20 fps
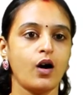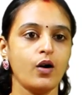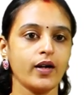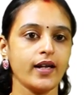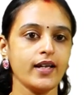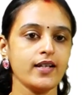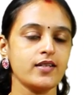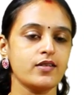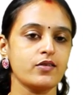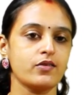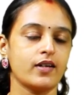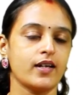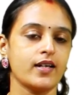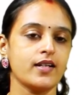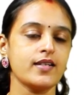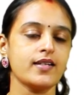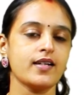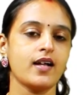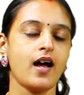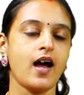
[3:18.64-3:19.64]
Okay
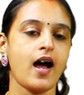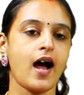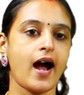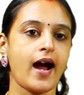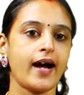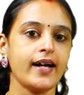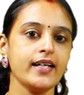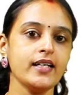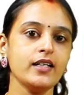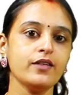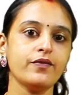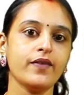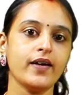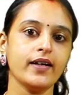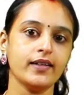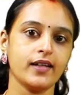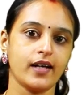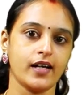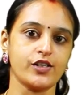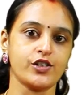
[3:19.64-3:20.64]
students,
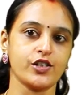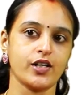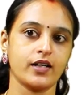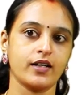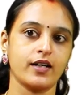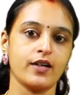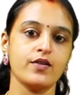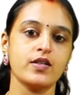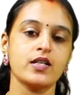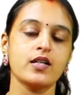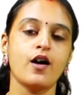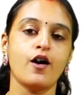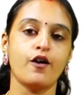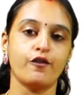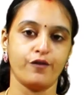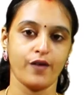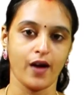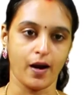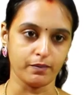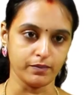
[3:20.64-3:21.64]
identify the adjectives
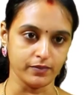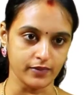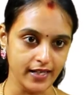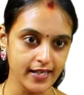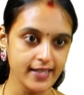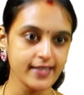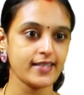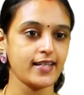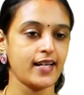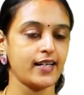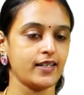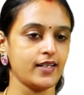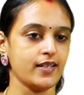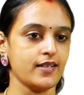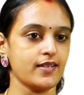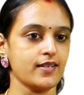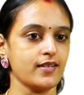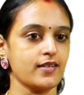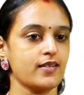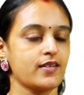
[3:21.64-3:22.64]
from these
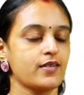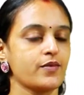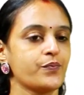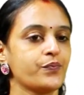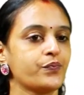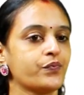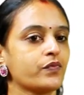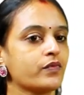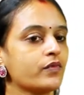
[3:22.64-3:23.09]
sentences.